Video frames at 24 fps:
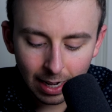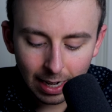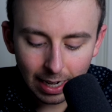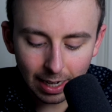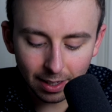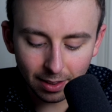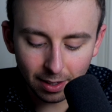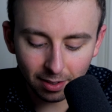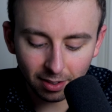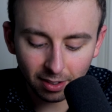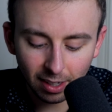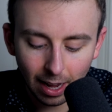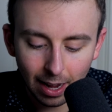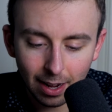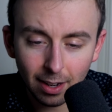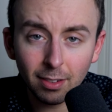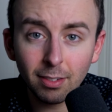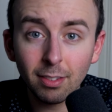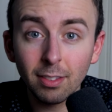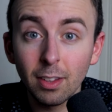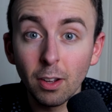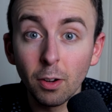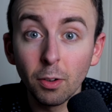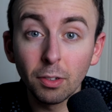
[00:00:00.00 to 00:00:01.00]
In this
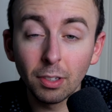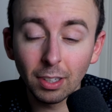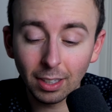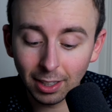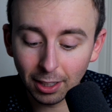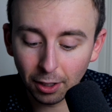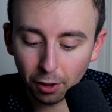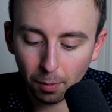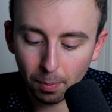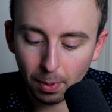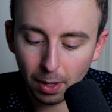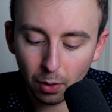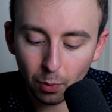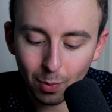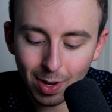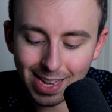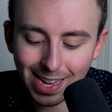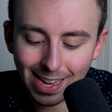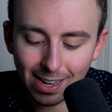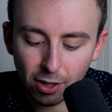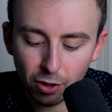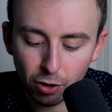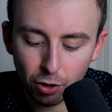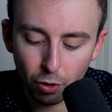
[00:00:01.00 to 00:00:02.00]
case, there's a little bit we
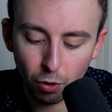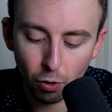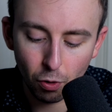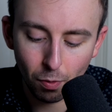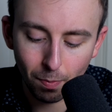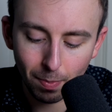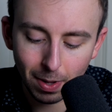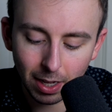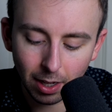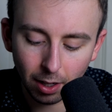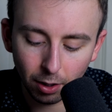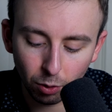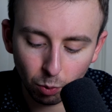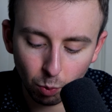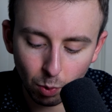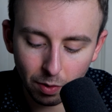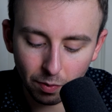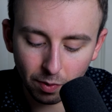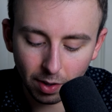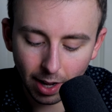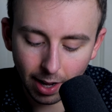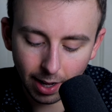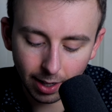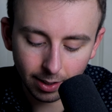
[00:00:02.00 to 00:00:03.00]
can do because
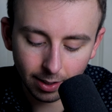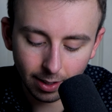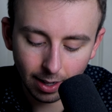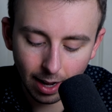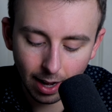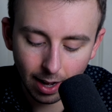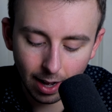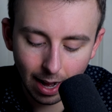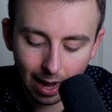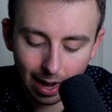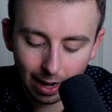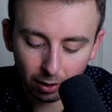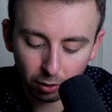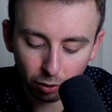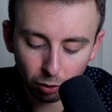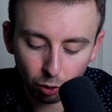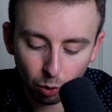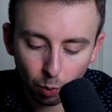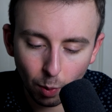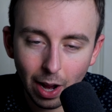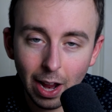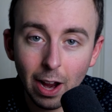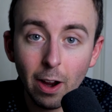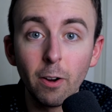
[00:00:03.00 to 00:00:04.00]
we've got an x
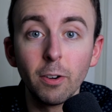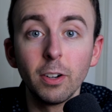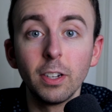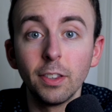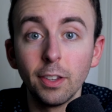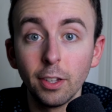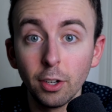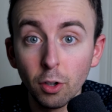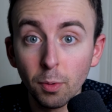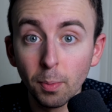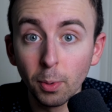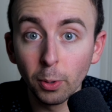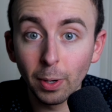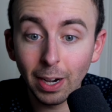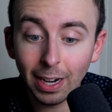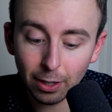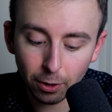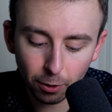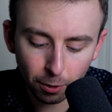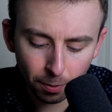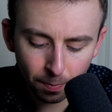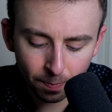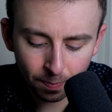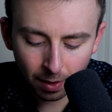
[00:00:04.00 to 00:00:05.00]
squared in the
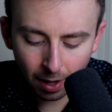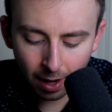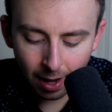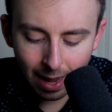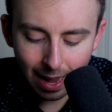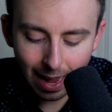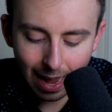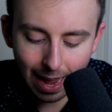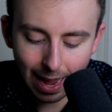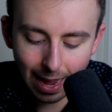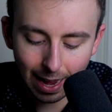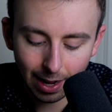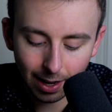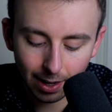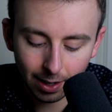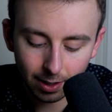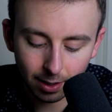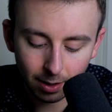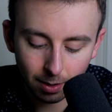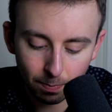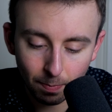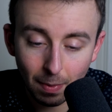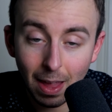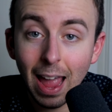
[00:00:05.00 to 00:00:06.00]
numerator
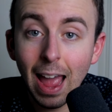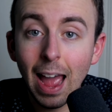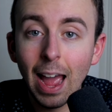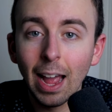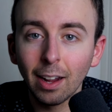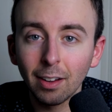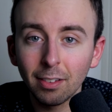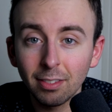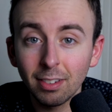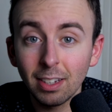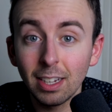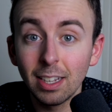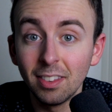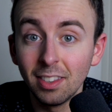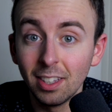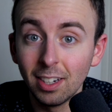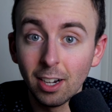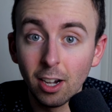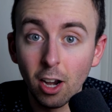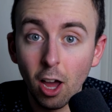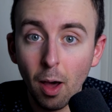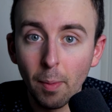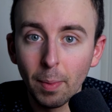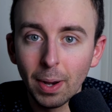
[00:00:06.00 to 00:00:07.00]
and x the
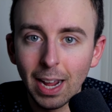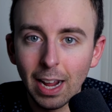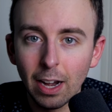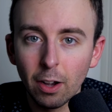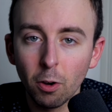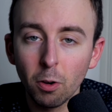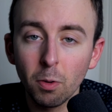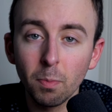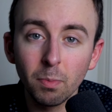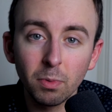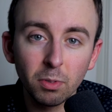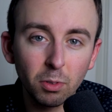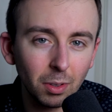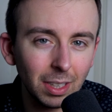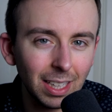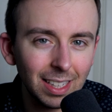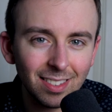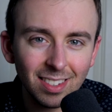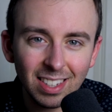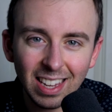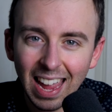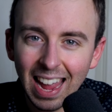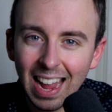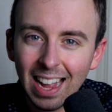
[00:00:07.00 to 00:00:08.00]
denominator. So
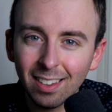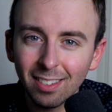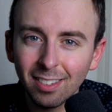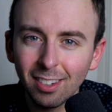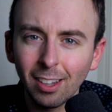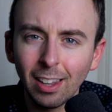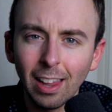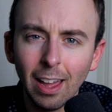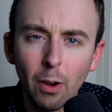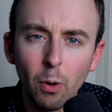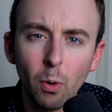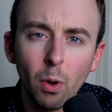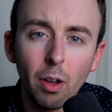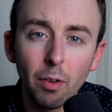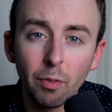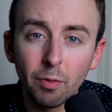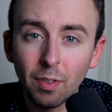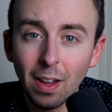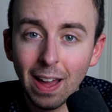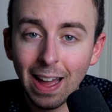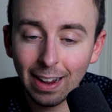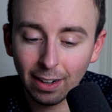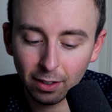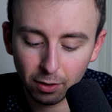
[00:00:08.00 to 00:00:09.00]
let's cancel out a
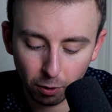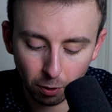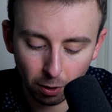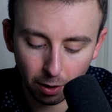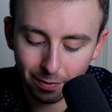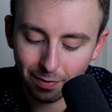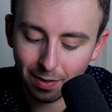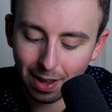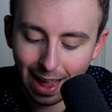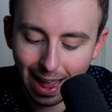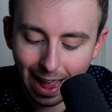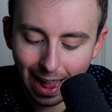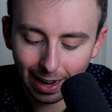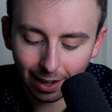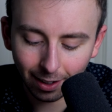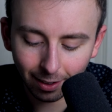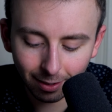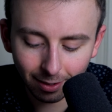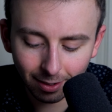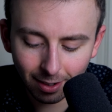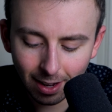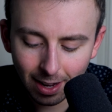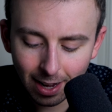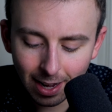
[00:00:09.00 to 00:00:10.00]
factor of
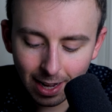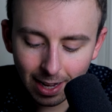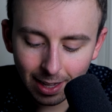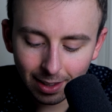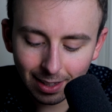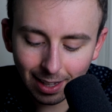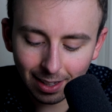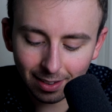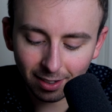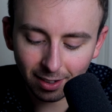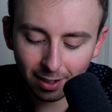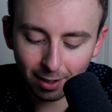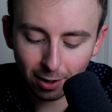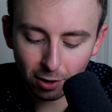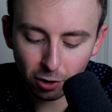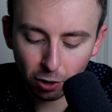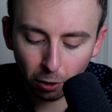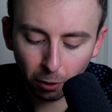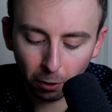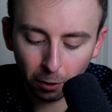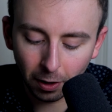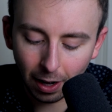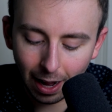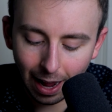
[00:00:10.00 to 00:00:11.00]
x. That's going to
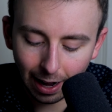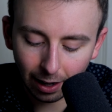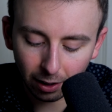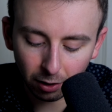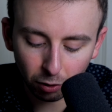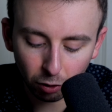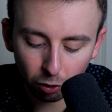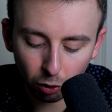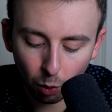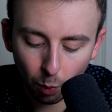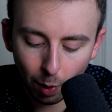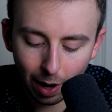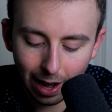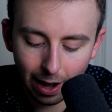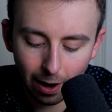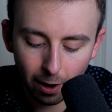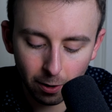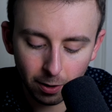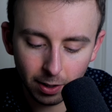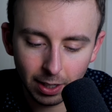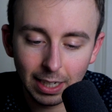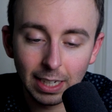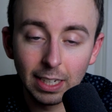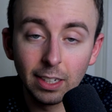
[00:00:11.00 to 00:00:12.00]
turn x
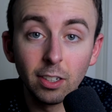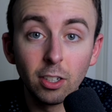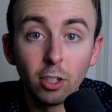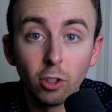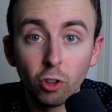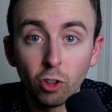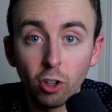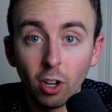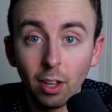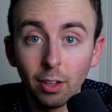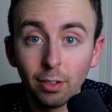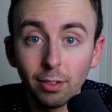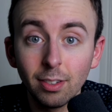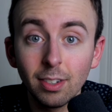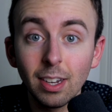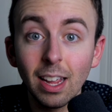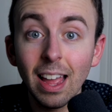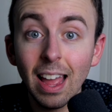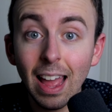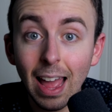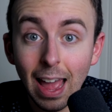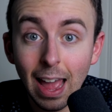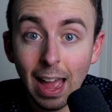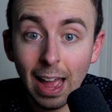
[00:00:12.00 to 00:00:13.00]
squared into just
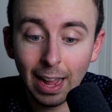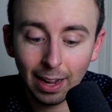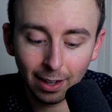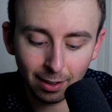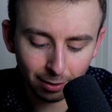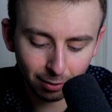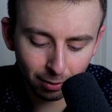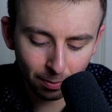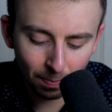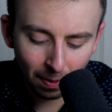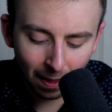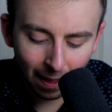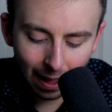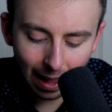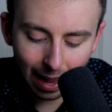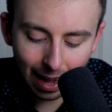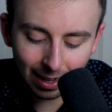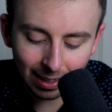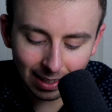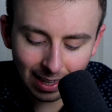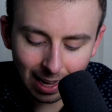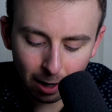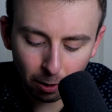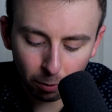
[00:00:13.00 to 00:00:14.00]
x,
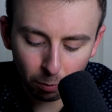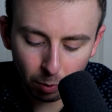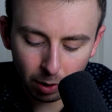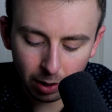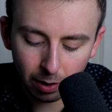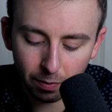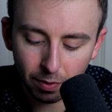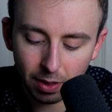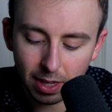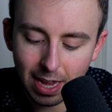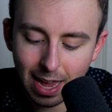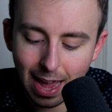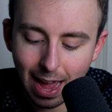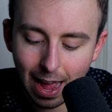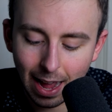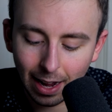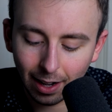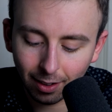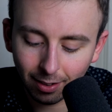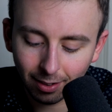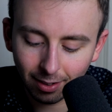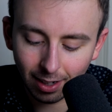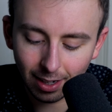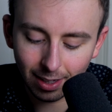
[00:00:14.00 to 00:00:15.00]
and get rid of the
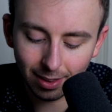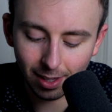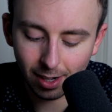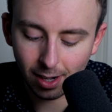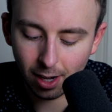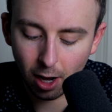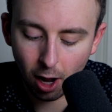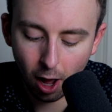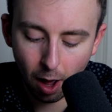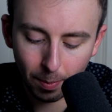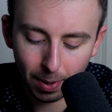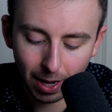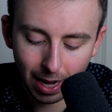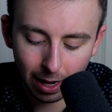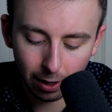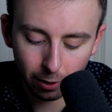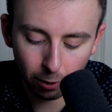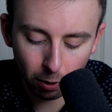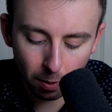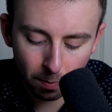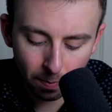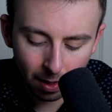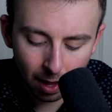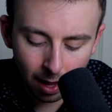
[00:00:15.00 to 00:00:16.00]
x in the
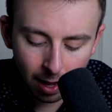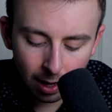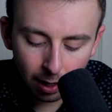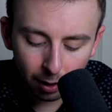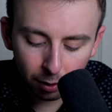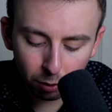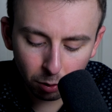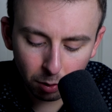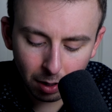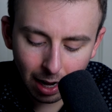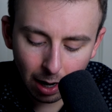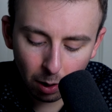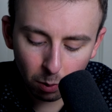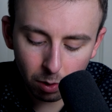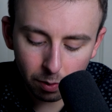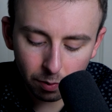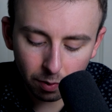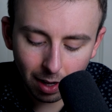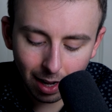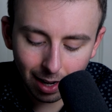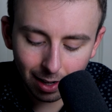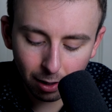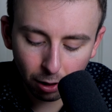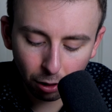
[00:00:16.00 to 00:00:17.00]
denominator. So now we've
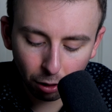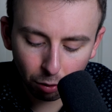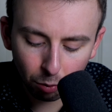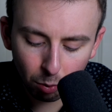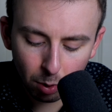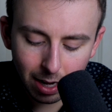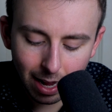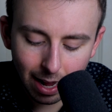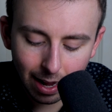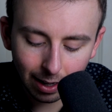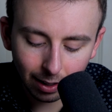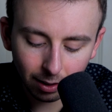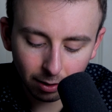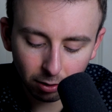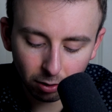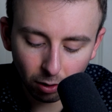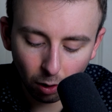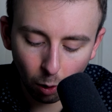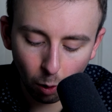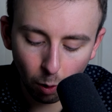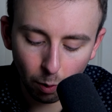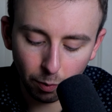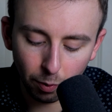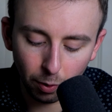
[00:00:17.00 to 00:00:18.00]
got 3x
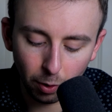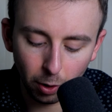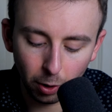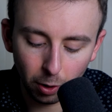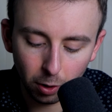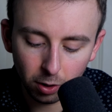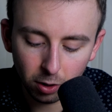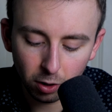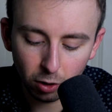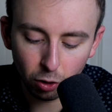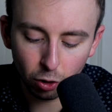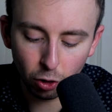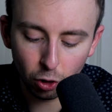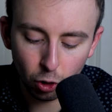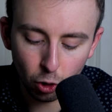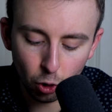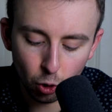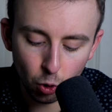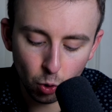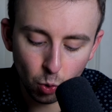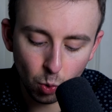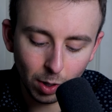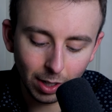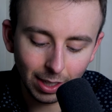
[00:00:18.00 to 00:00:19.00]
over
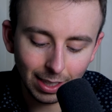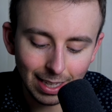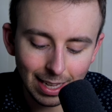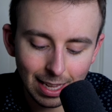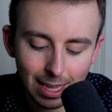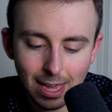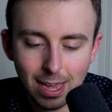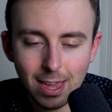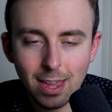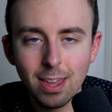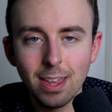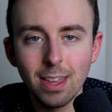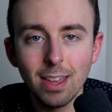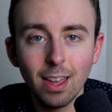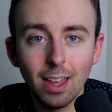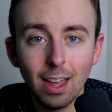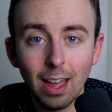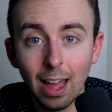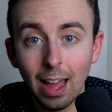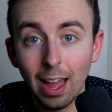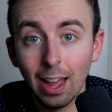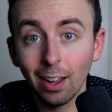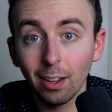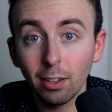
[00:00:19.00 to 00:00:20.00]

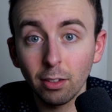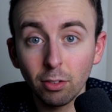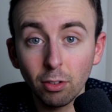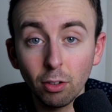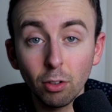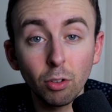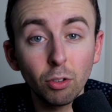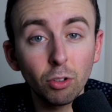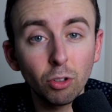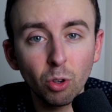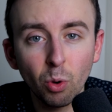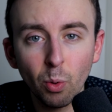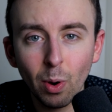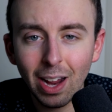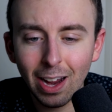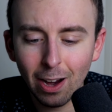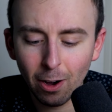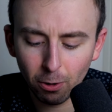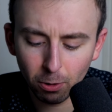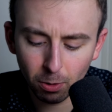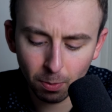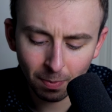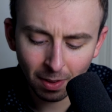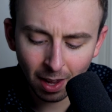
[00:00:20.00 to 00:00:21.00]
2ex
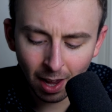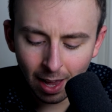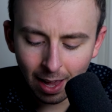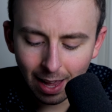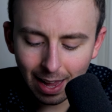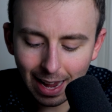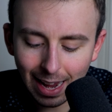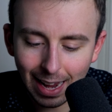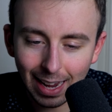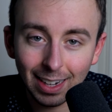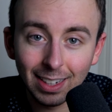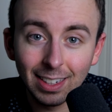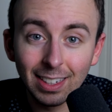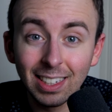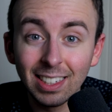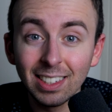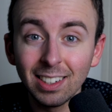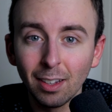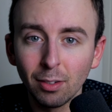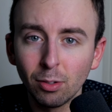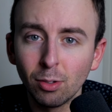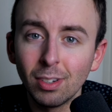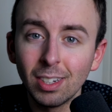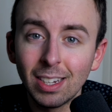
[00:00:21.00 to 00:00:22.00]
squared, and it
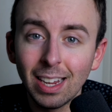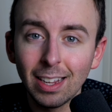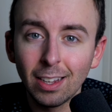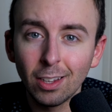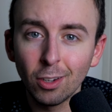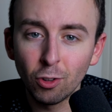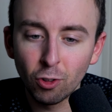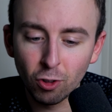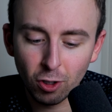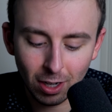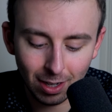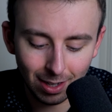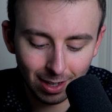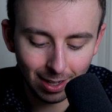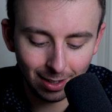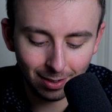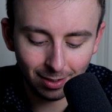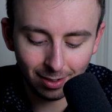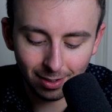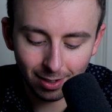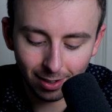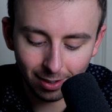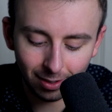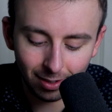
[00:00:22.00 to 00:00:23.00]
doesn't take a
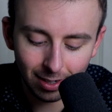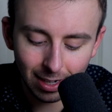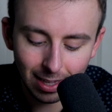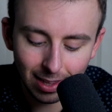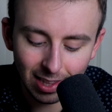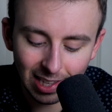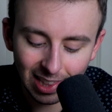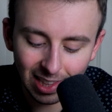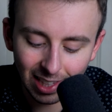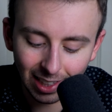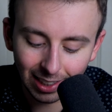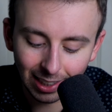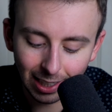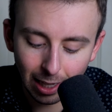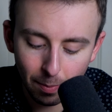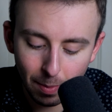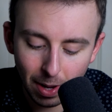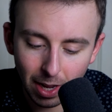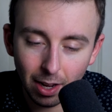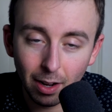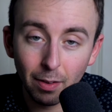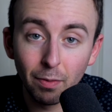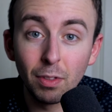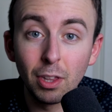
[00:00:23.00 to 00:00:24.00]
genius to see that the
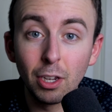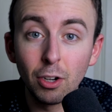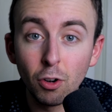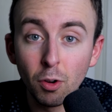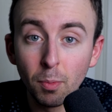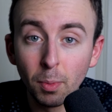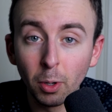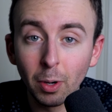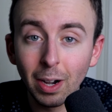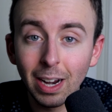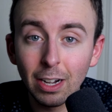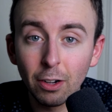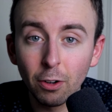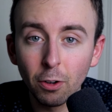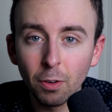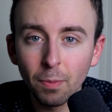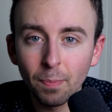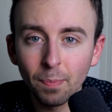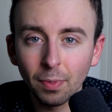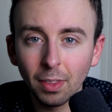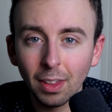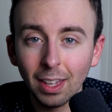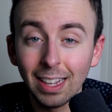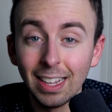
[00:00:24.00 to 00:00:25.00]
limit of the numerator
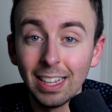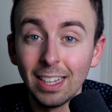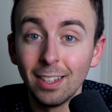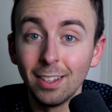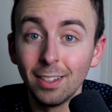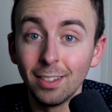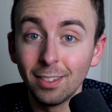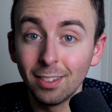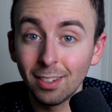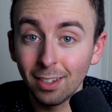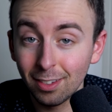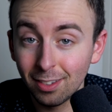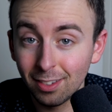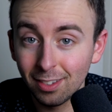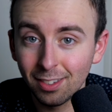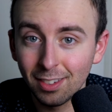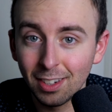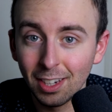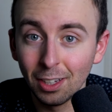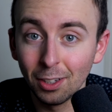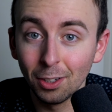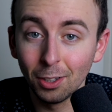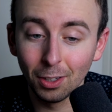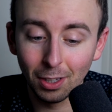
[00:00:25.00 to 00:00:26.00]
is
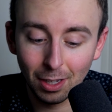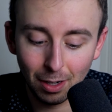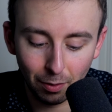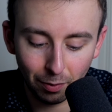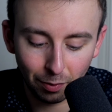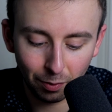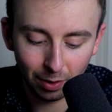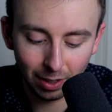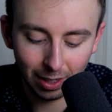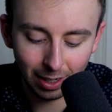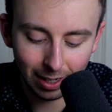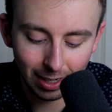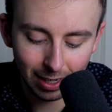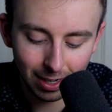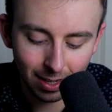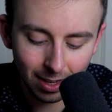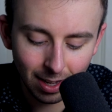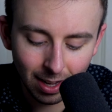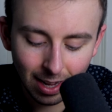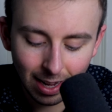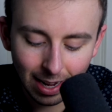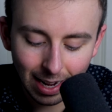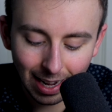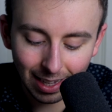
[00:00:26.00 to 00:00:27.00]
still infinity,
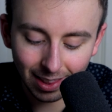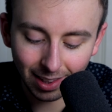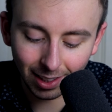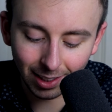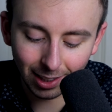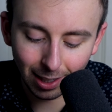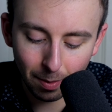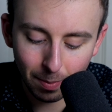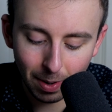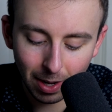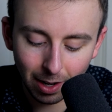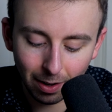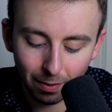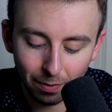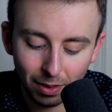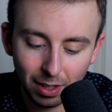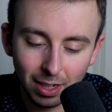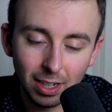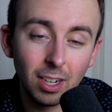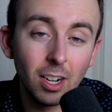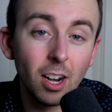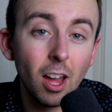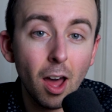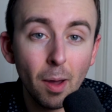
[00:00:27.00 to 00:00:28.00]
and the limit of the
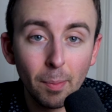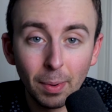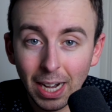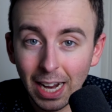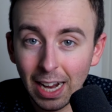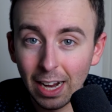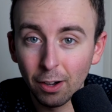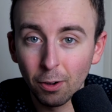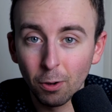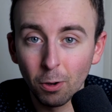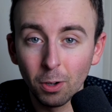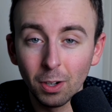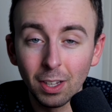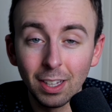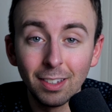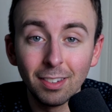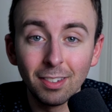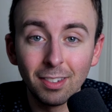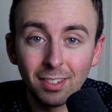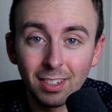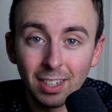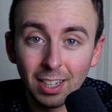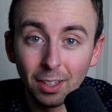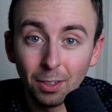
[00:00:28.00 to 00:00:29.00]
denominator is
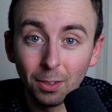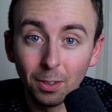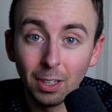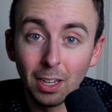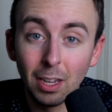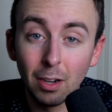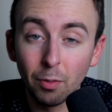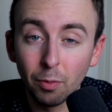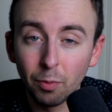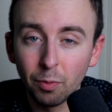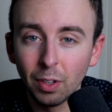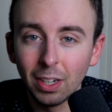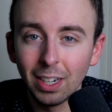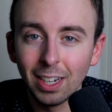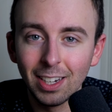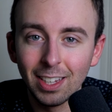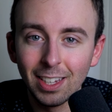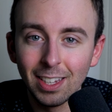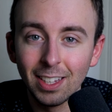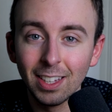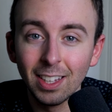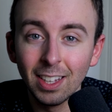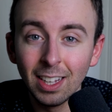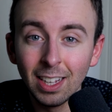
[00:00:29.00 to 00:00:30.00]
still infinity.